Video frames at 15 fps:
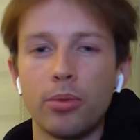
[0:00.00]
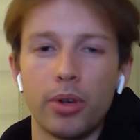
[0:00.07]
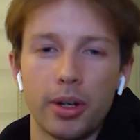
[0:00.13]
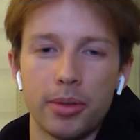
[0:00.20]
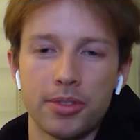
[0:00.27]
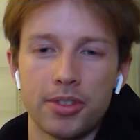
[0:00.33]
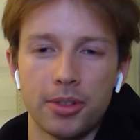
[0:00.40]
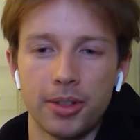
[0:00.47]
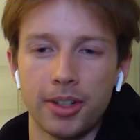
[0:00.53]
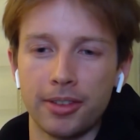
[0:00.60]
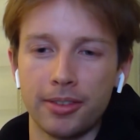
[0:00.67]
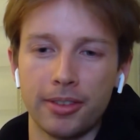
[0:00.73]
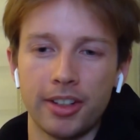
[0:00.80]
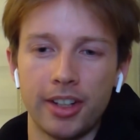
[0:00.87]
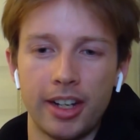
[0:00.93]
what I was
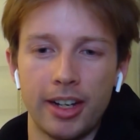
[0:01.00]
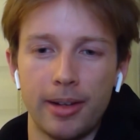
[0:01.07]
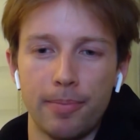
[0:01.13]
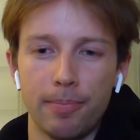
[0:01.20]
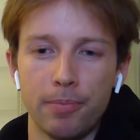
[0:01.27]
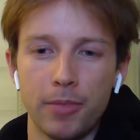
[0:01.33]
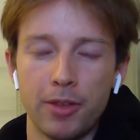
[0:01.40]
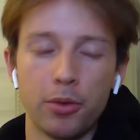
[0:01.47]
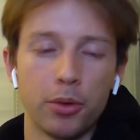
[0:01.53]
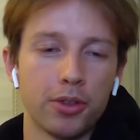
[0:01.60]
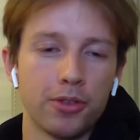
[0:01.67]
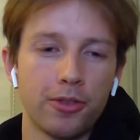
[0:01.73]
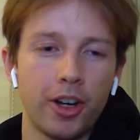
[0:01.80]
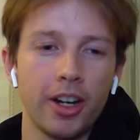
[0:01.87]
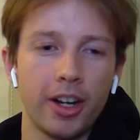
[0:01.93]
doing. If it
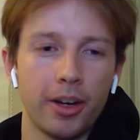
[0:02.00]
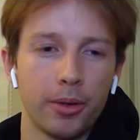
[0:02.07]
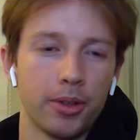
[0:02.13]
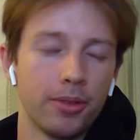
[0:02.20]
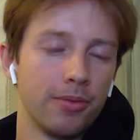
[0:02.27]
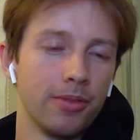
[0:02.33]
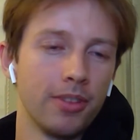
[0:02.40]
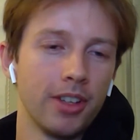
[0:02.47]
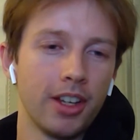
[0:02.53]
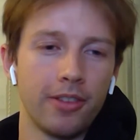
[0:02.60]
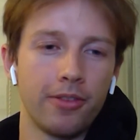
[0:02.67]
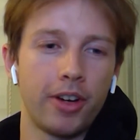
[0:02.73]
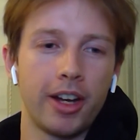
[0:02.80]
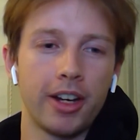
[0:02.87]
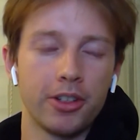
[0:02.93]
was fun, I would, and
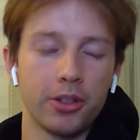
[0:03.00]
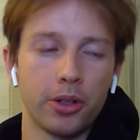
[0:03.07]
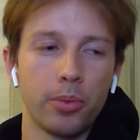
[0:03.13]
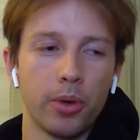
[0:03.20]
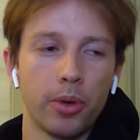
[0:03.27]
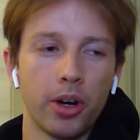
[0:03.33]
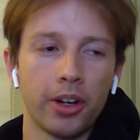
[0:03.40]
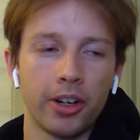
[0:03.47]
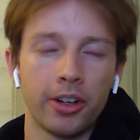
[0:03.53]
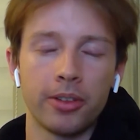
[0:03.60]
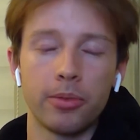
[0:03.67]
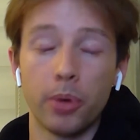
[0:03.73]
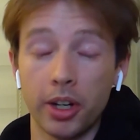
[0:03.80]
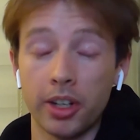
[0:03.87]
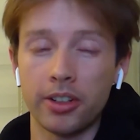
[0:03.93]
if I enjoyed
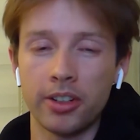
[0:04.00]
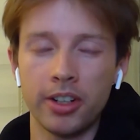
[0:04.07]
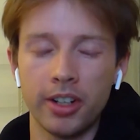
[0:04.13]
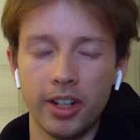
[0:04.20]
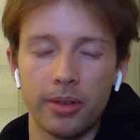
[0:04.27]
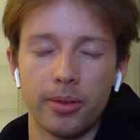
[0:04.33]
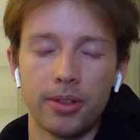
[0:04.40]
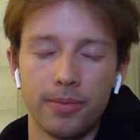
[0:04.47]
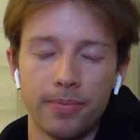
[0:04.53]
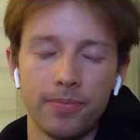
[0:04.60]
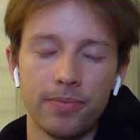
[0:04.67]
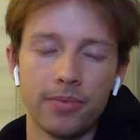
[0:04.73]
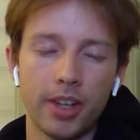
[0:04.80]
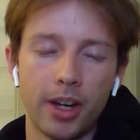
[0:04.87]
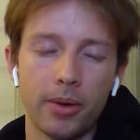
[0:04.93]
working on it, I would
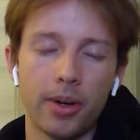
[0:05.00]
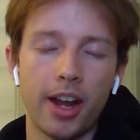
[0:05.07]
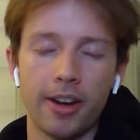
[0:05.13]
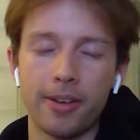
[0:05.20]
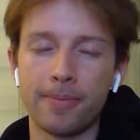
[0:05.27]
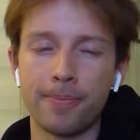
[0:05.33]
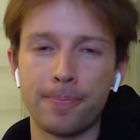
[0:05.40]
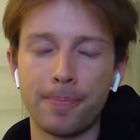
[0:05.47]
add it.